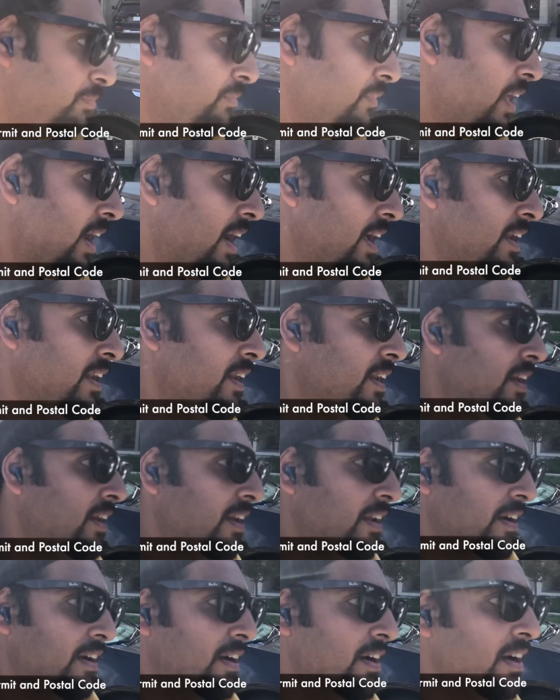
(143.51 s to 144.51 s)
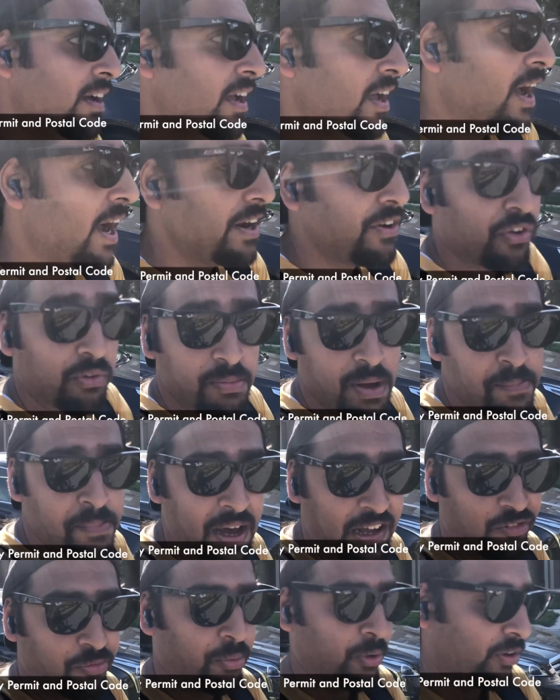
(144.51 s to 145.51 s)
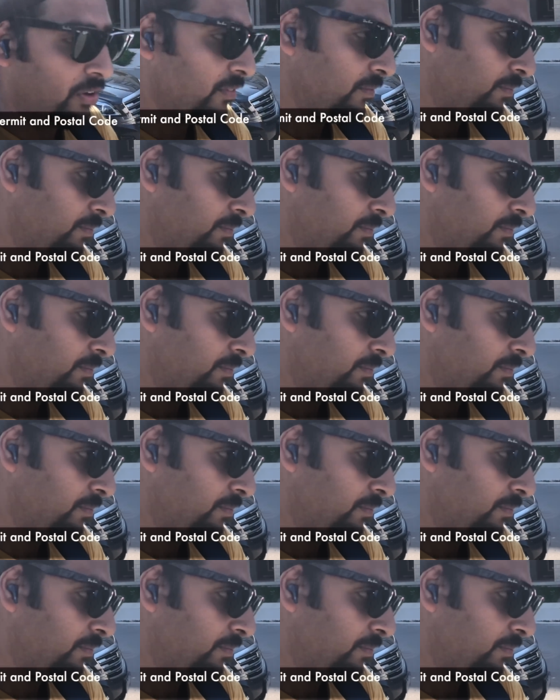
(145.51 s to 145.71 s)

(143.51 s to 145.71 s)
and I took my passport.